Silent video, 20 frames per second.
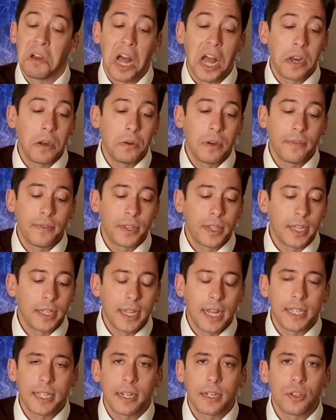I don't even
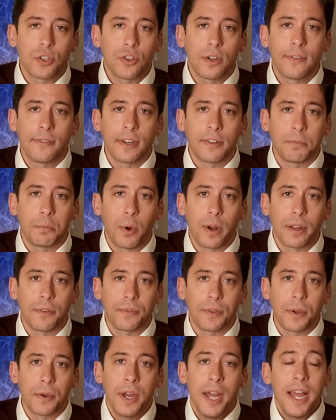think that's a conservative point
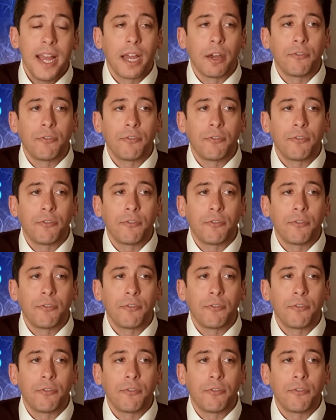of view.